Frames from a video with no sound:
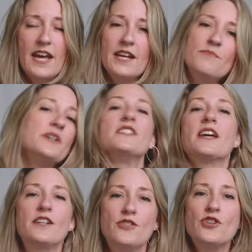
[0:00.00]
and
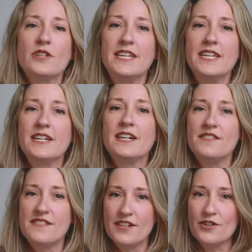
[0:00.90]
potentially
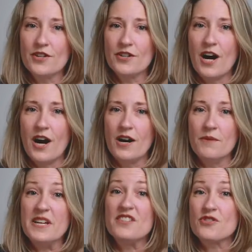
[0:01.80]
consider
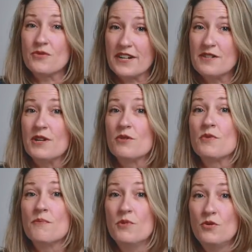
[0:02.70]
um, hysterectomy or
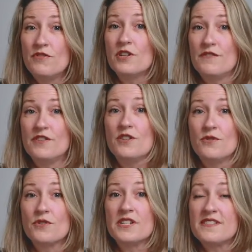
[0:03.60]
removal of the
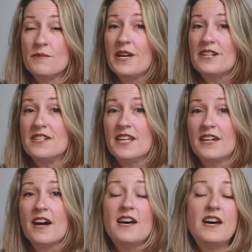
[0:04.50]
uterus, depending